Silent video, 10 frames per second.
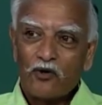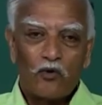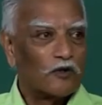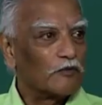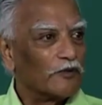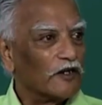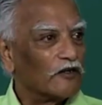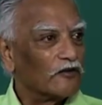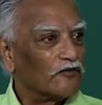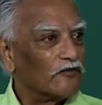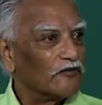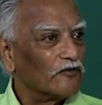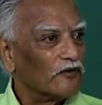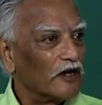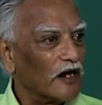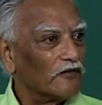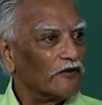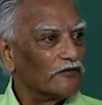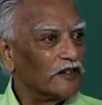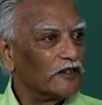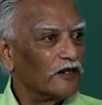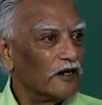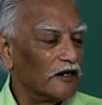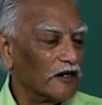over a period of one hundred fifty, one